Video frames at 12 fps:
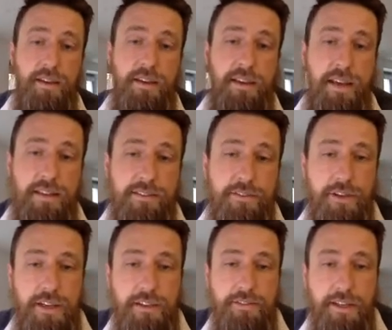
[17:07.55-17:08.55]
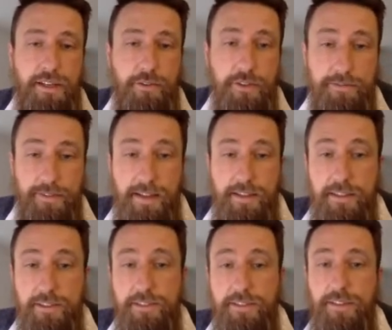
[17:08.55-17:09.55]
In case you have a grid
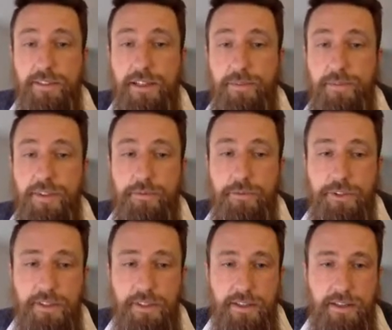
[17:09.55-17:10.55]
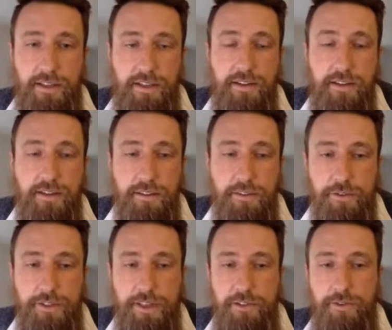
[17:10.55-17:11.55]
failure, the inverter can
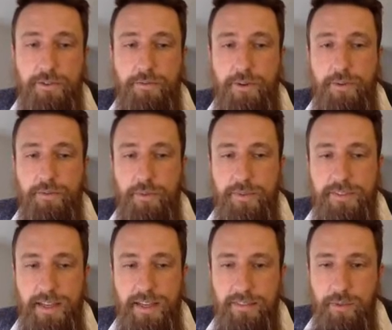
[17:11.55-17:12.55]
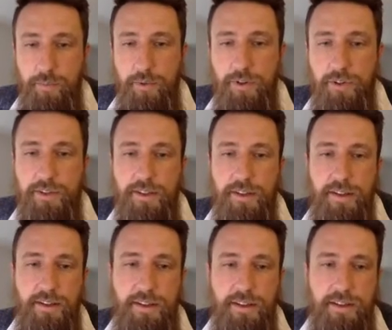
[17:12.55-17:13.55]
disconnect from its AC port
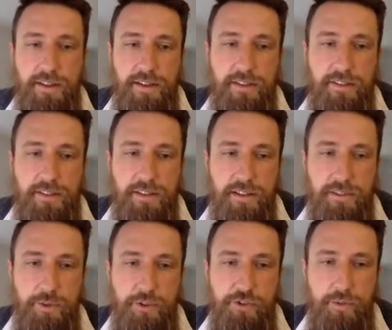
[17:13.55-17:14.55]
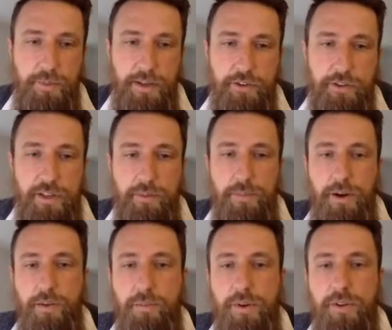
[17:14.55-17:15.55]
and switch to battery
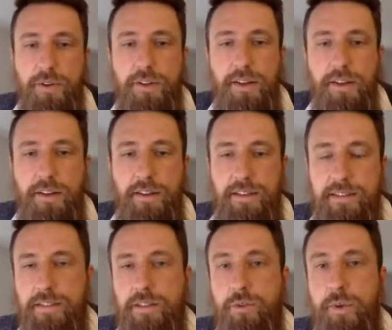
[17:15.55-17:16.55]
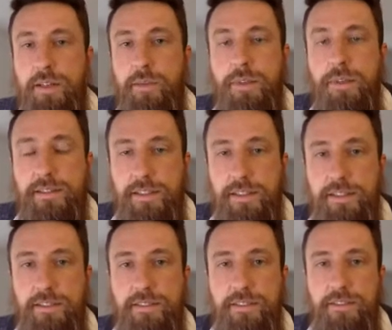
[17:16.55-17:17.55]
power mode in less than 20
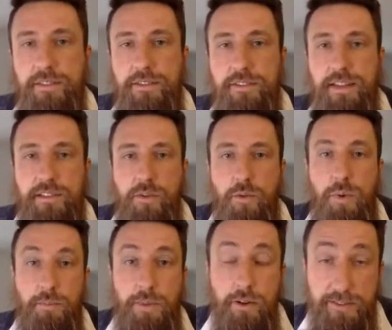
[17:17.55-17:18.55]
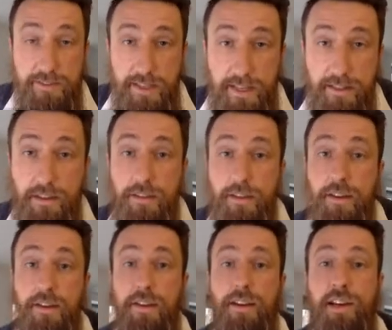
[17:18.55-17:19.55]
milliseconds. So it's less than one power cycle,
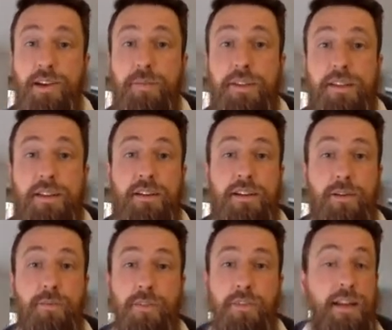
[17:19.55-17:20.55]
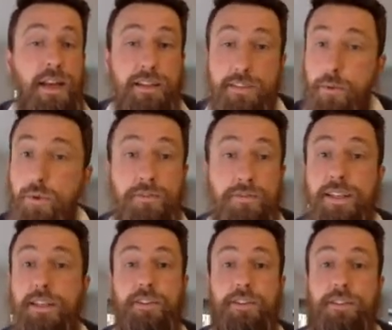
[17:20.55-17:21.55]
meaning the lights won't
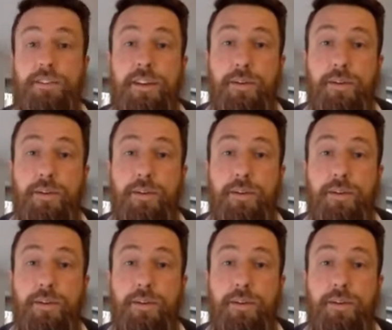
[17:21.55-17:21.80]
flicker.